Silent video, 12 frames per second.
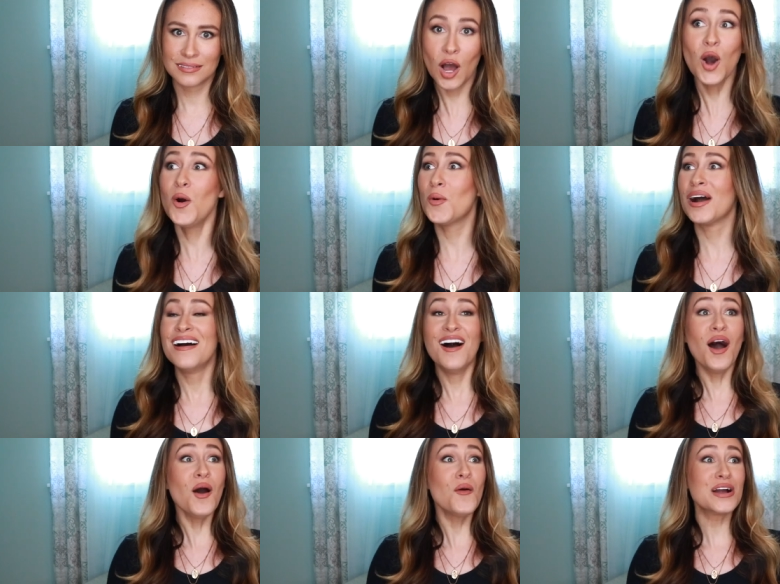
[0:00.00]
Oh,
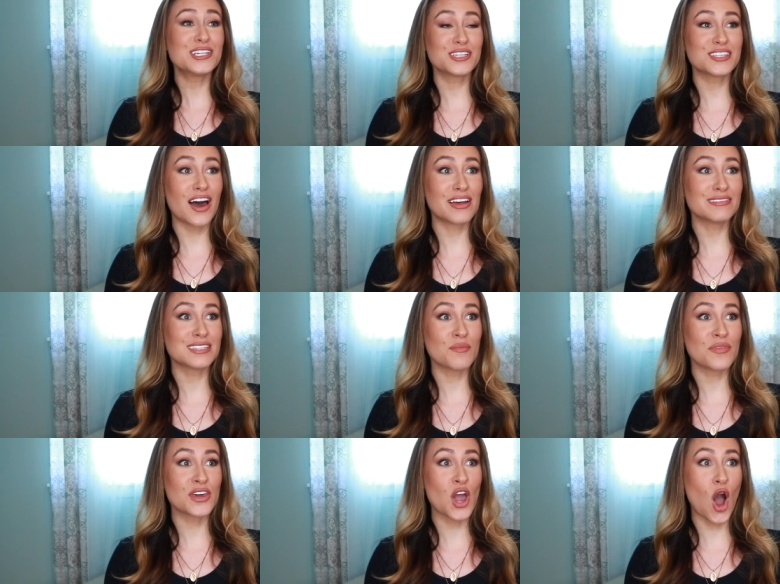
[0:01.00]
oh, I just thought of
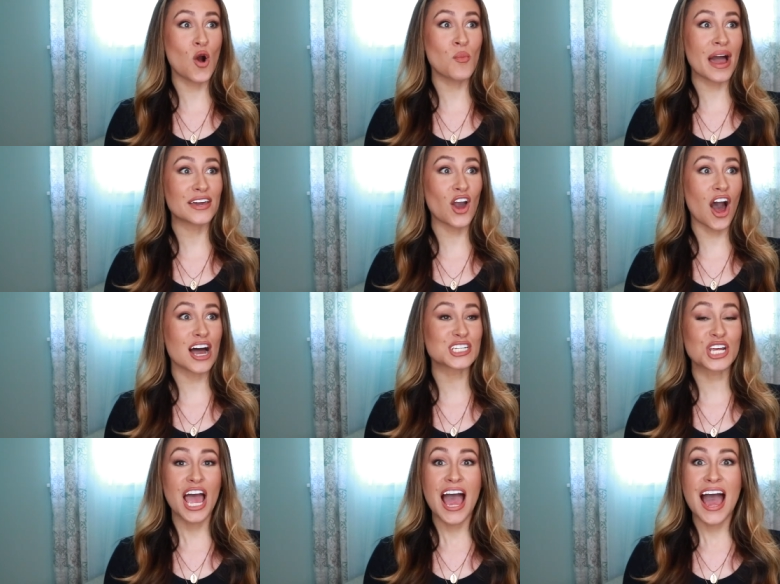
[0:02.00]
something. Oh my
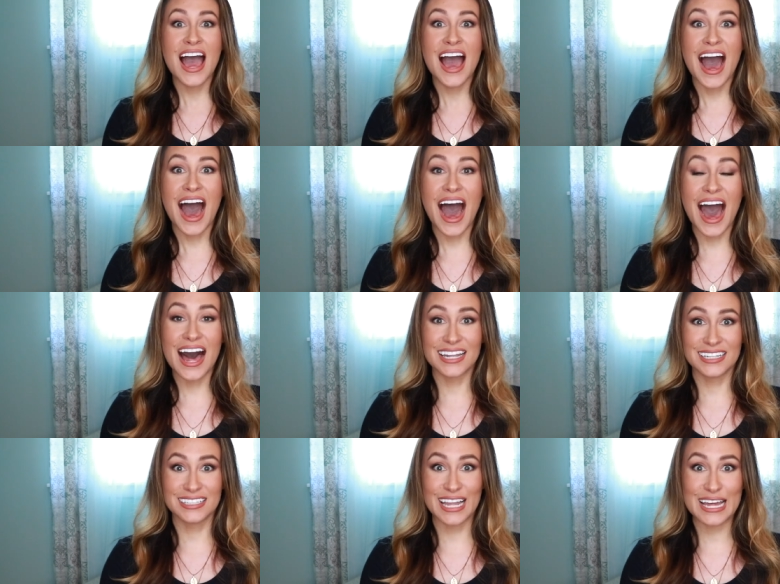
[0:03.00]
gosh.
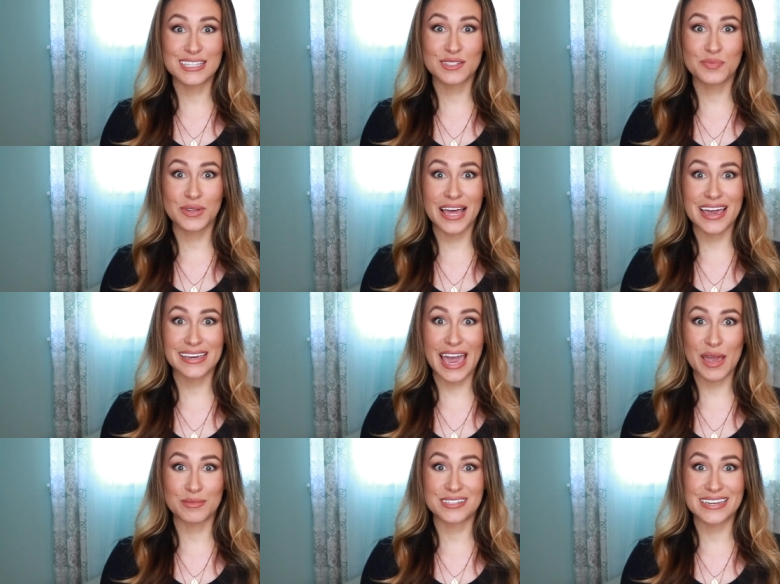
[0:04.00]
Let's play a
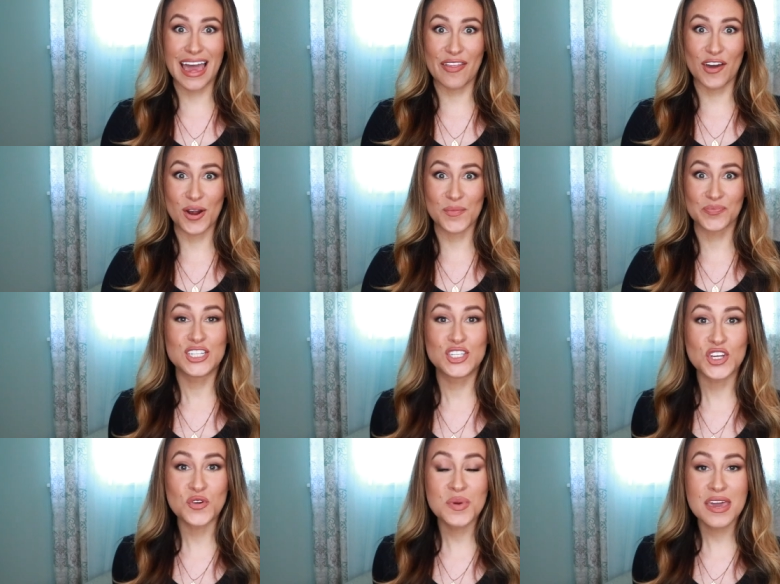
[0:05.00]
game together
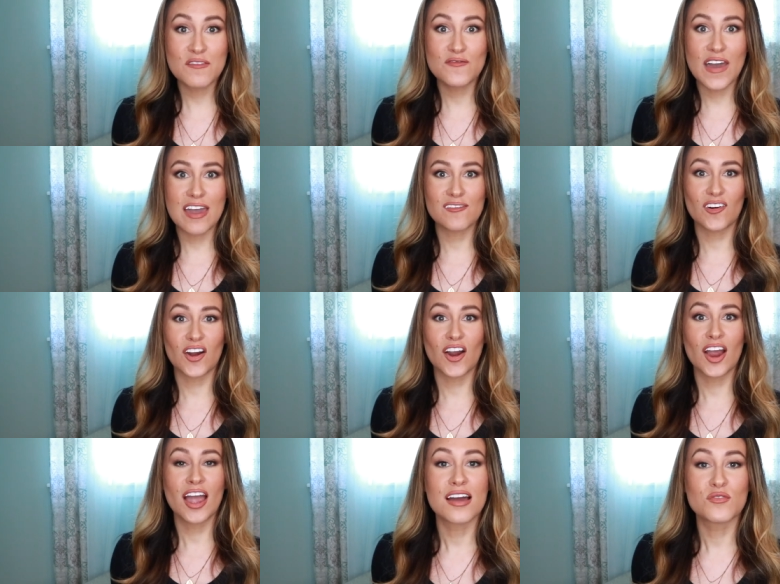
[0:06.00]
do me a
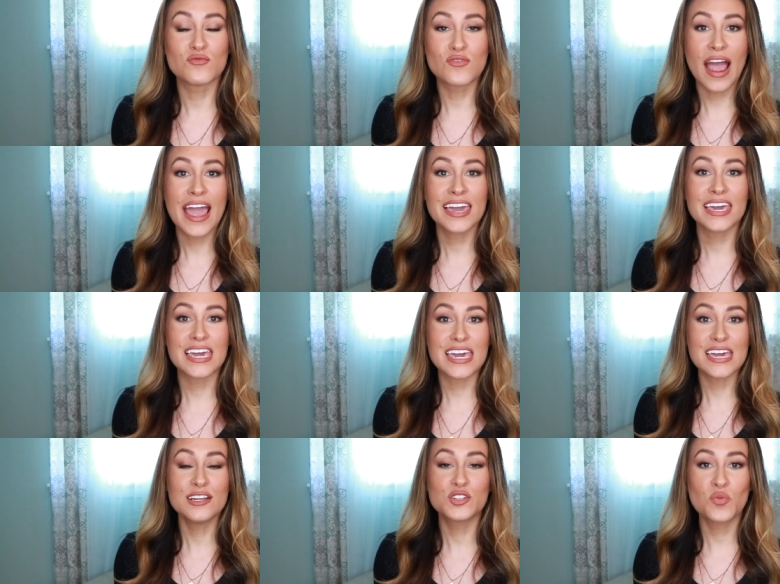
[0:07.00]
favor, rank
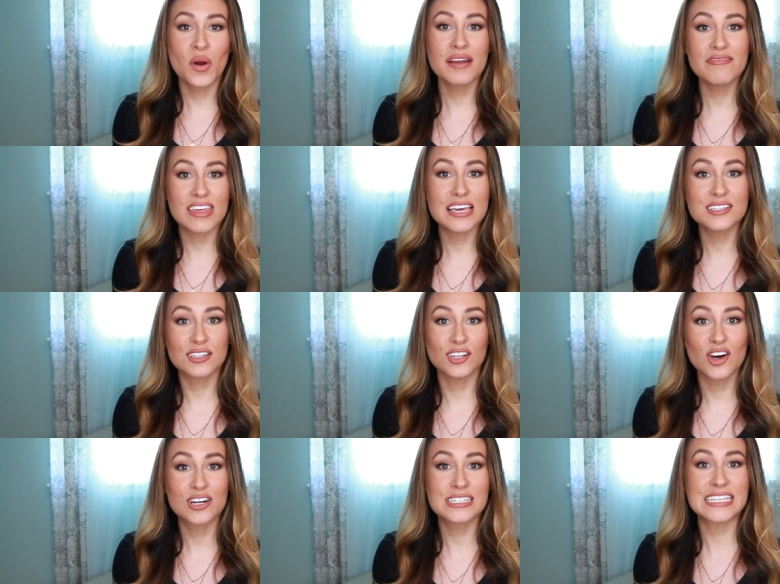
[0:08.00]
each one of these
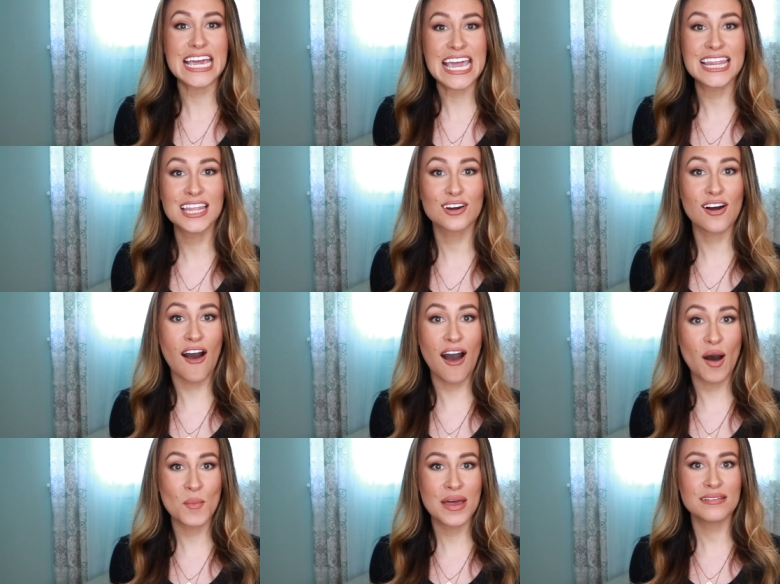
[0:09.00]
looks in the
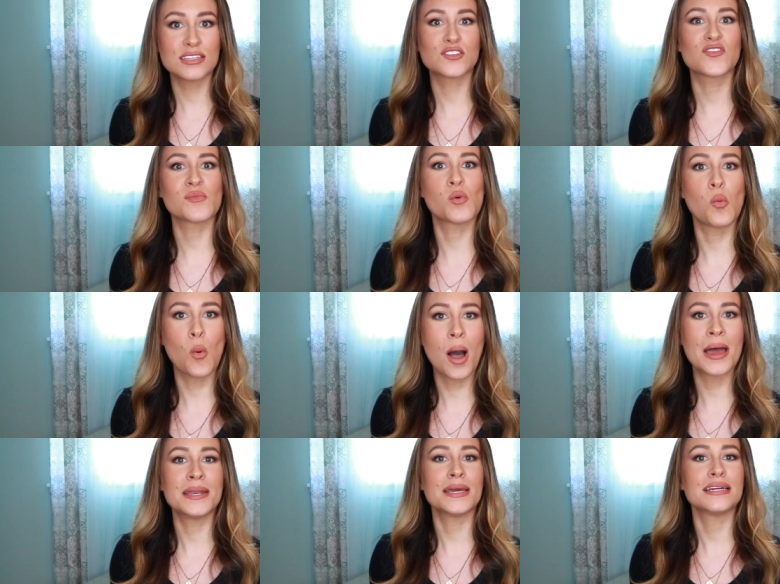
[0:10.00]
comments from
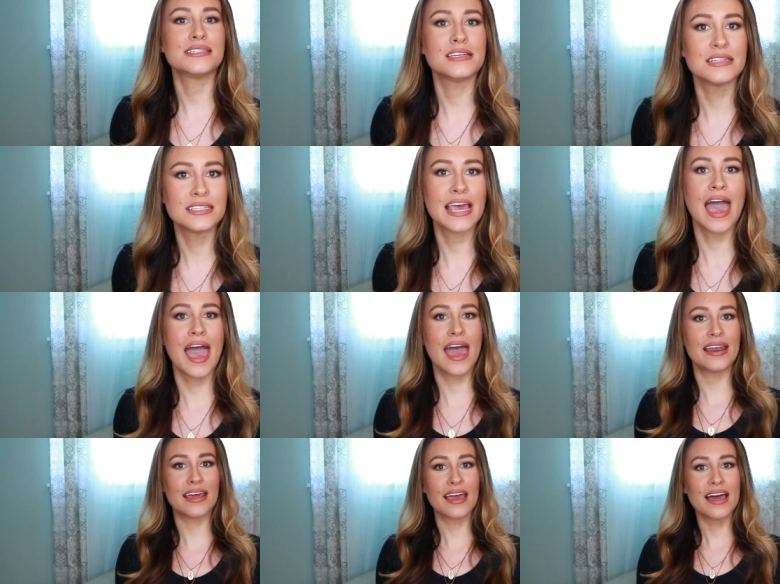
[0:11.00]
1 to
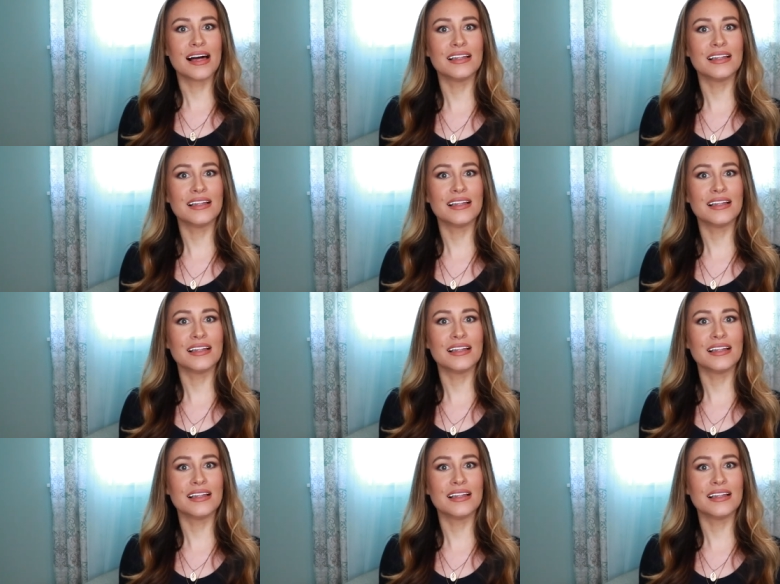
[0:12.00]
10.